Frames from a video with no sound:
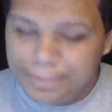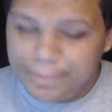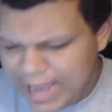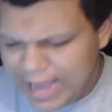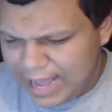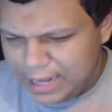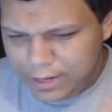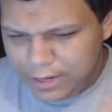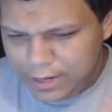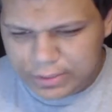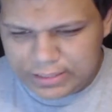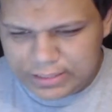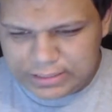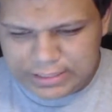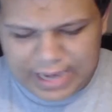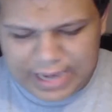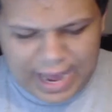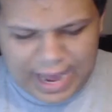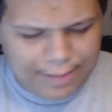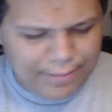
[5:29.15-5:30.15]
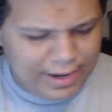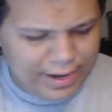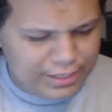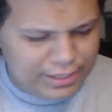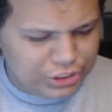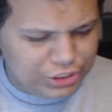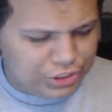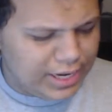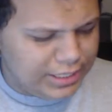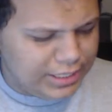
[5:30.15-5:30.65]
But yeah, anyways, yeah, I'm
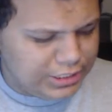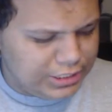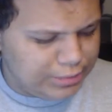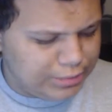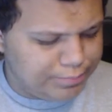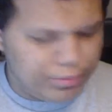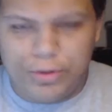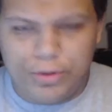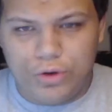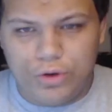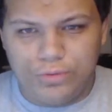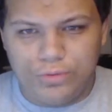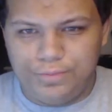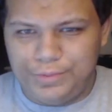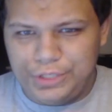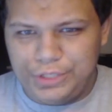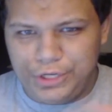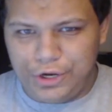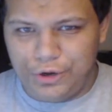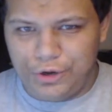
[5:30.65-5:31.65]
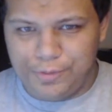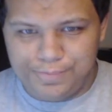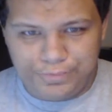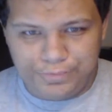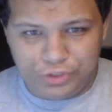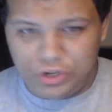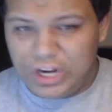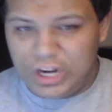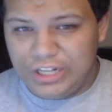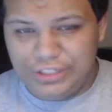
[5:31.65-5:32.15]
not trying to promote, you know,
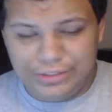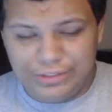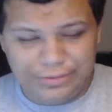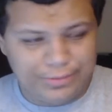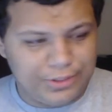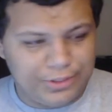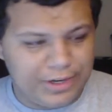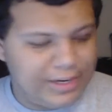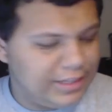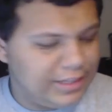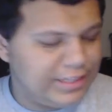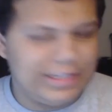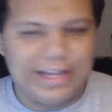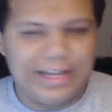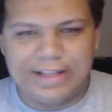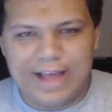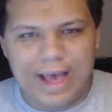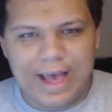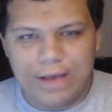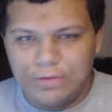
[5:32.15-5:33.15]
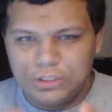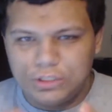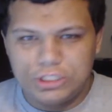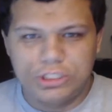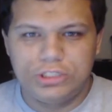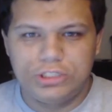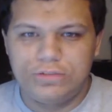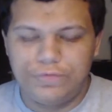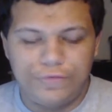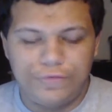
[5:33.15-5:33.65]
drugs or anything like that. It was
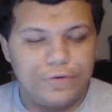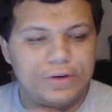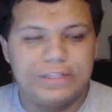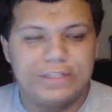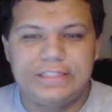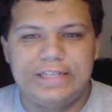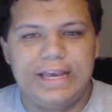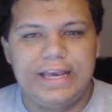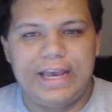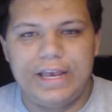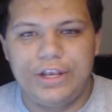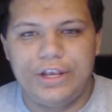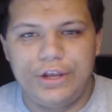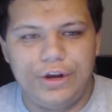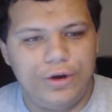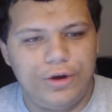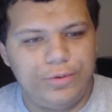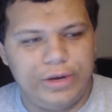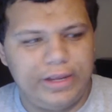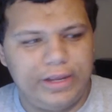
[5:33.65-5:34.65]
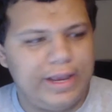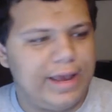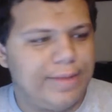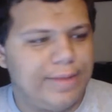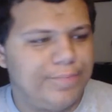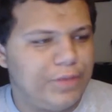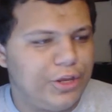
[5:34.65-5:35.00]
just for a skit, you know, when you get,